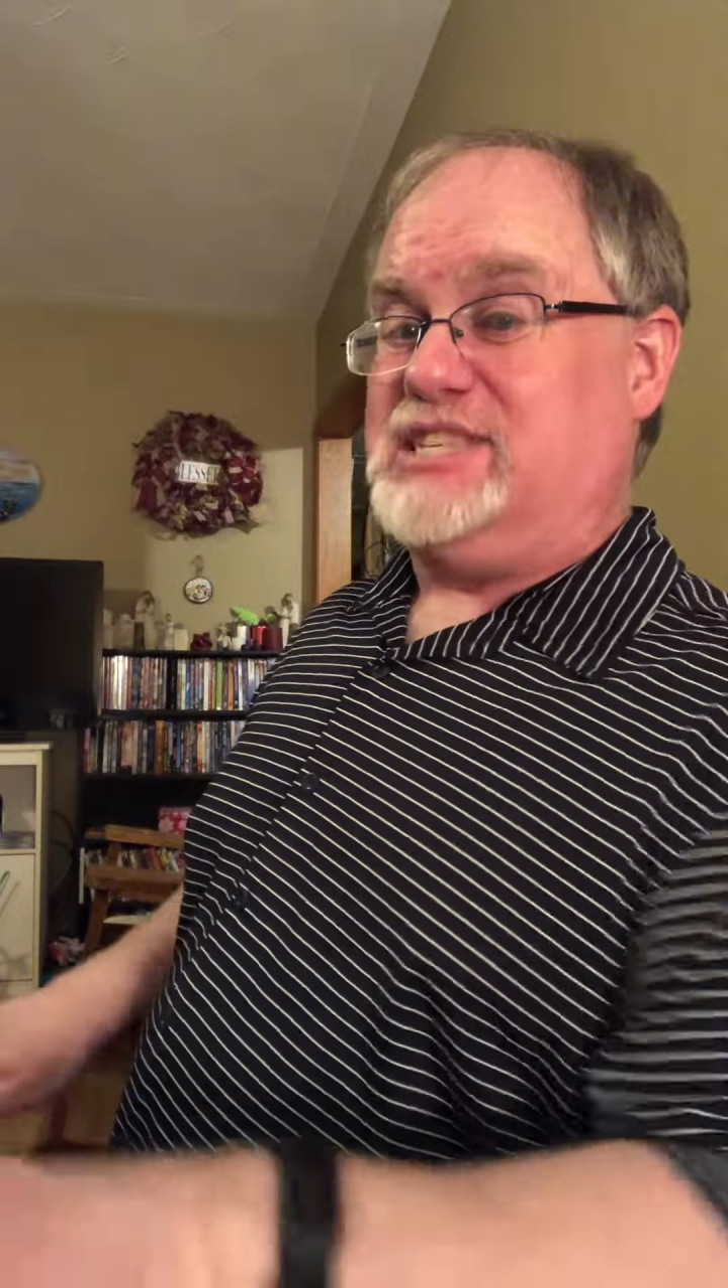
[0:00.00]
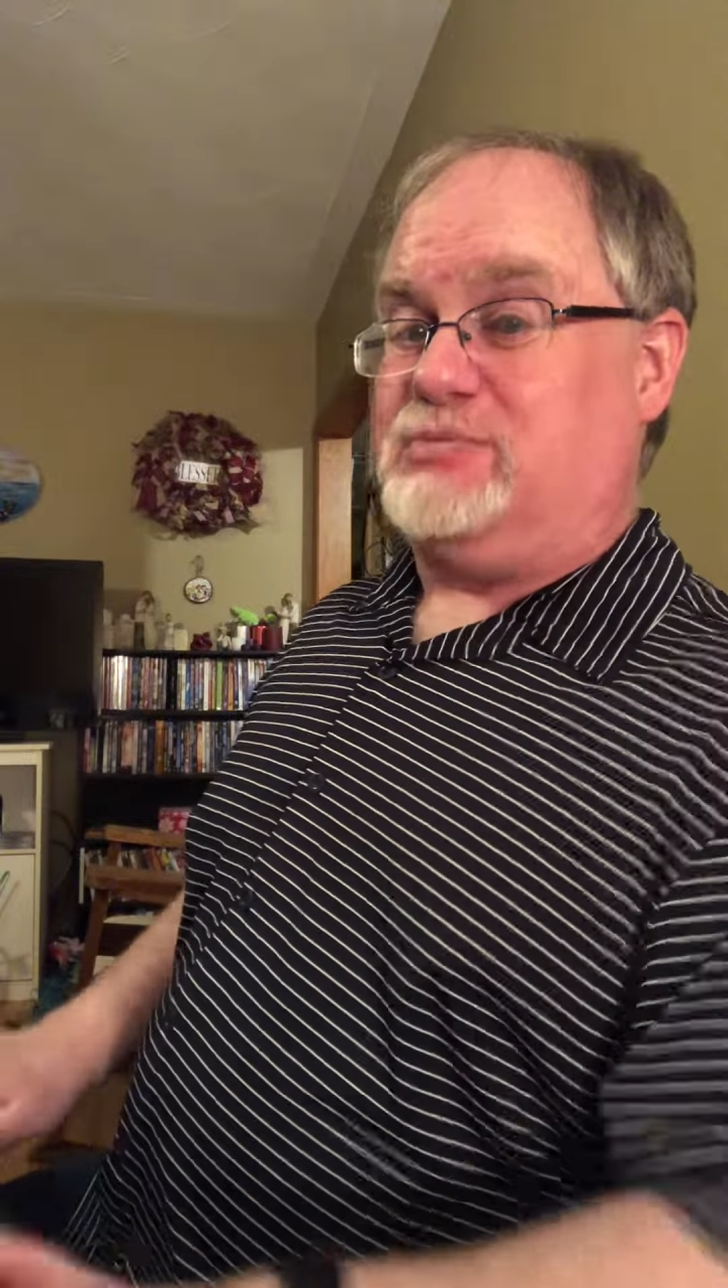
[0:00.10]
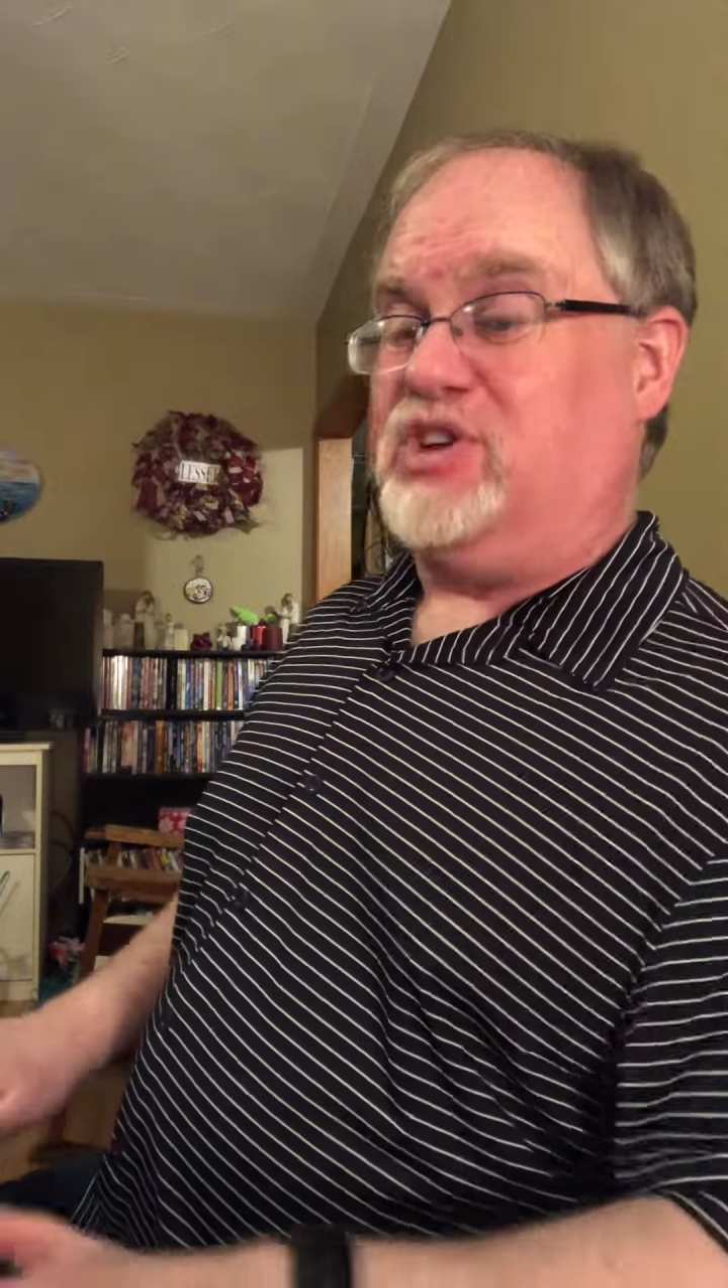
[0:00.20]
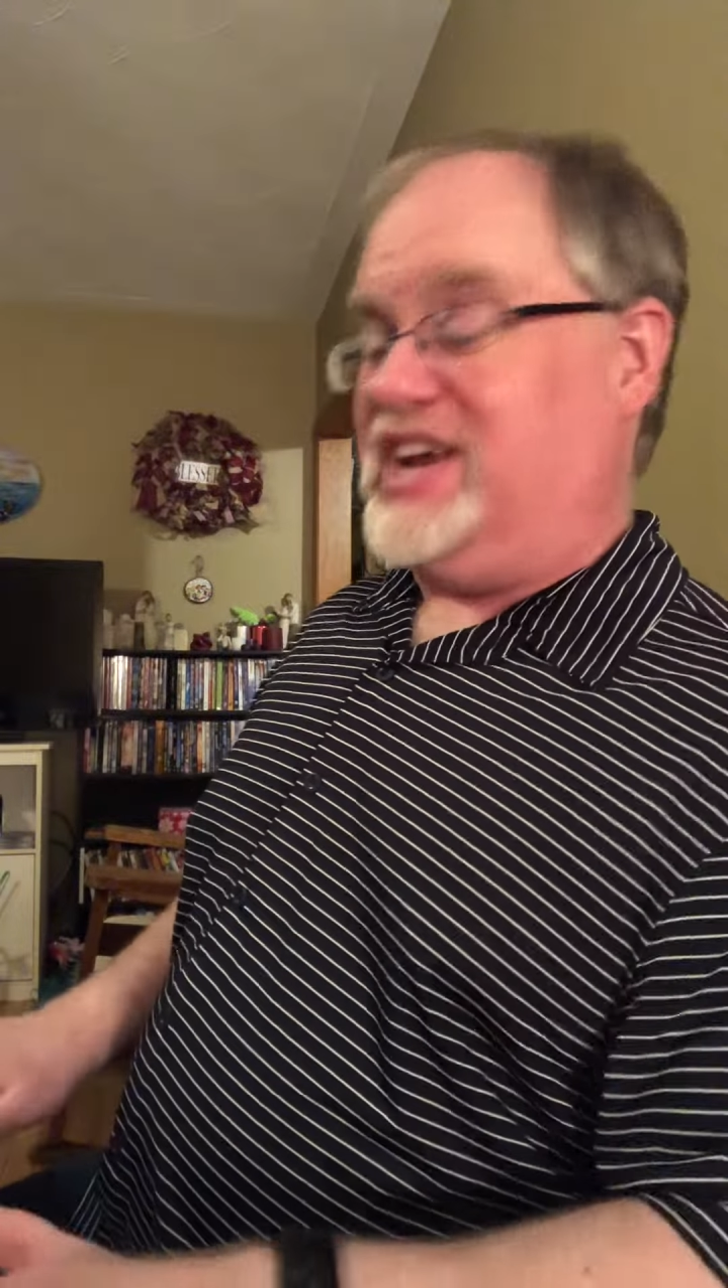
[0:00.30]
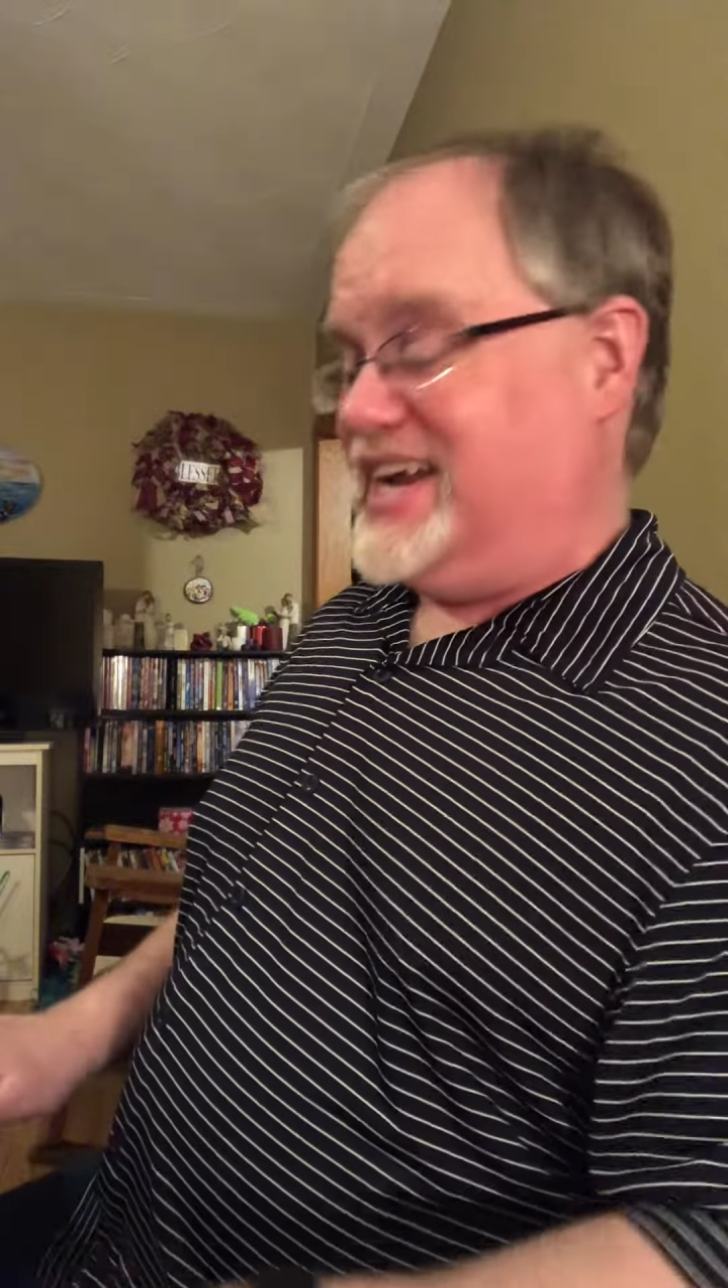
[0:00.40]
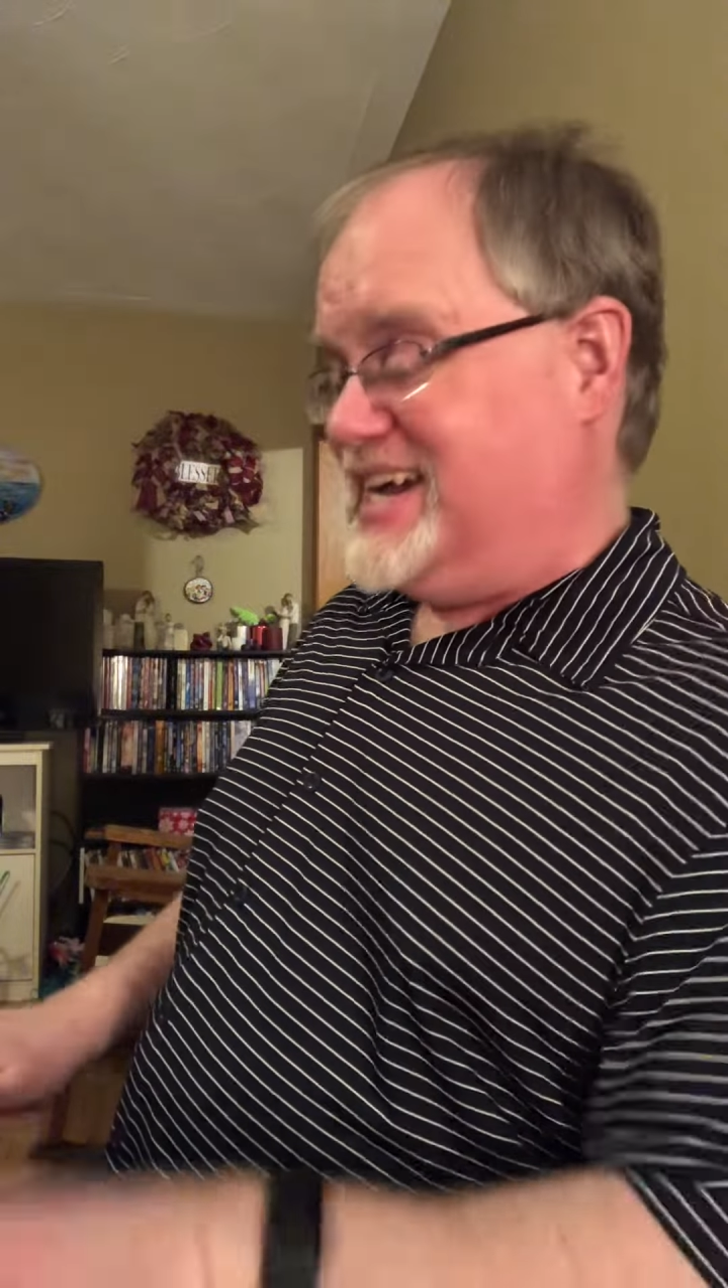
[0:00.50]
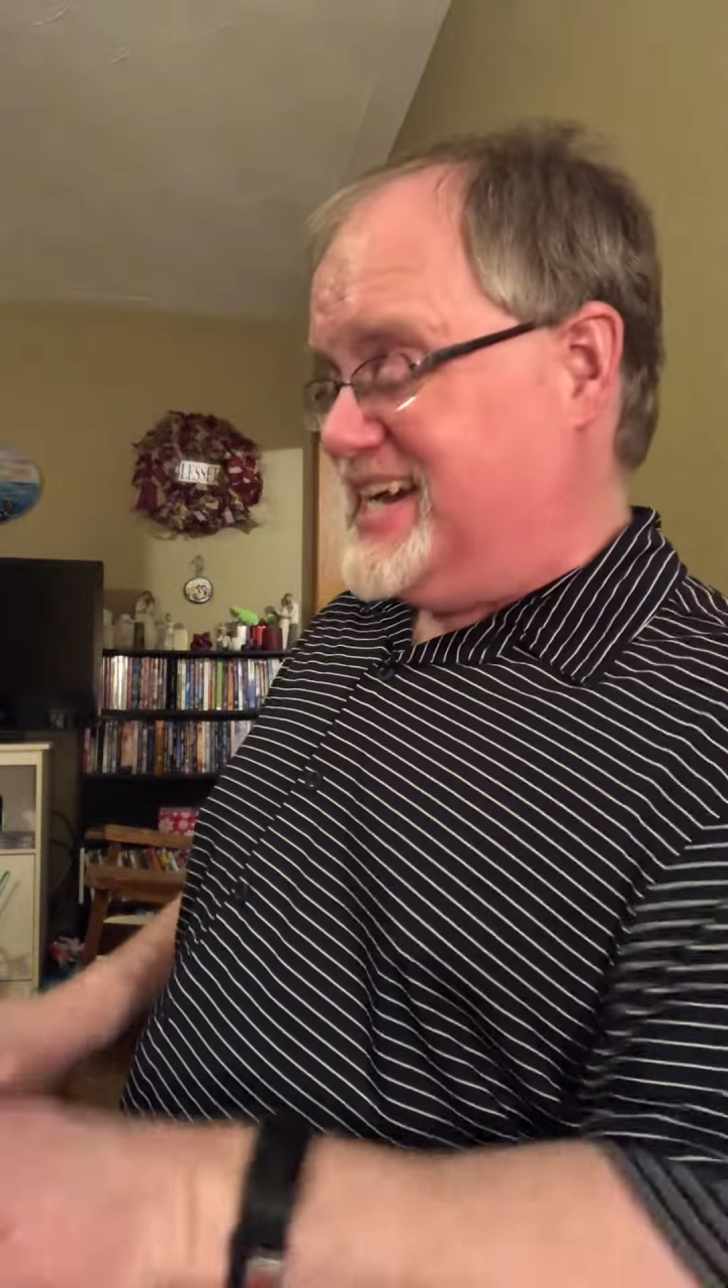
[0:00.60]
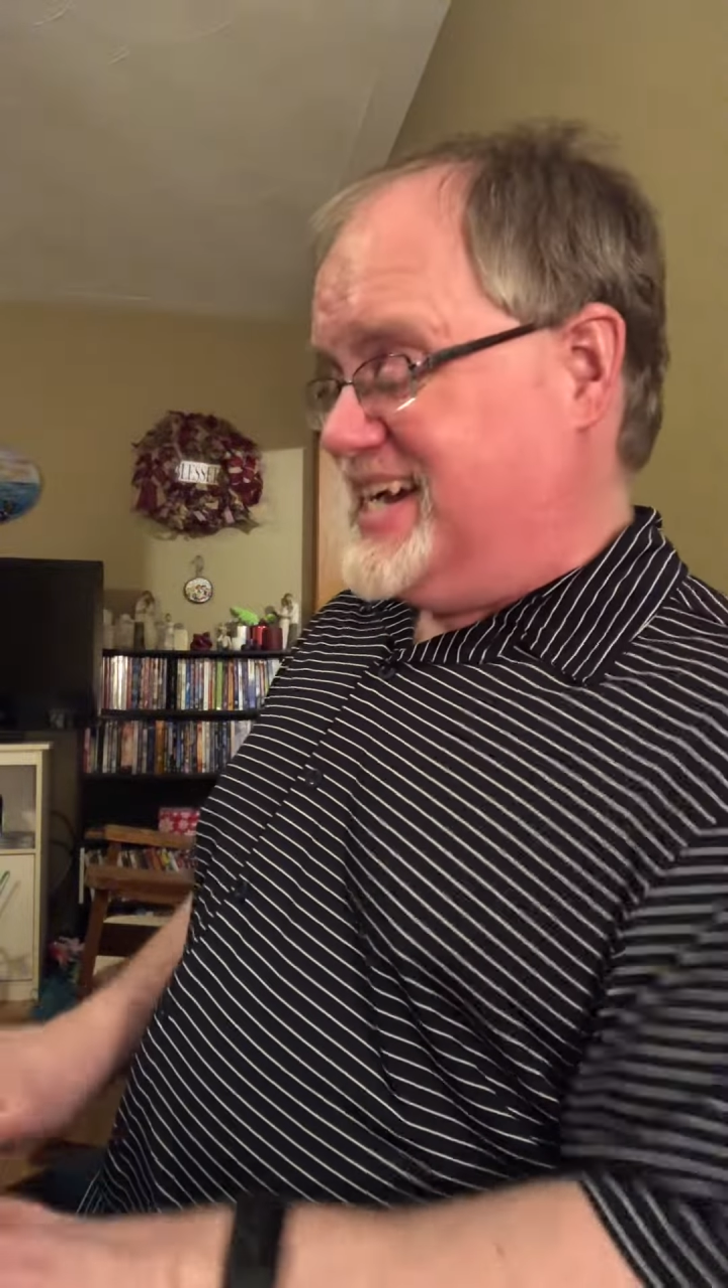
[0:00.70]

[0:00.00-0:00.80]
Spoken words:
spring.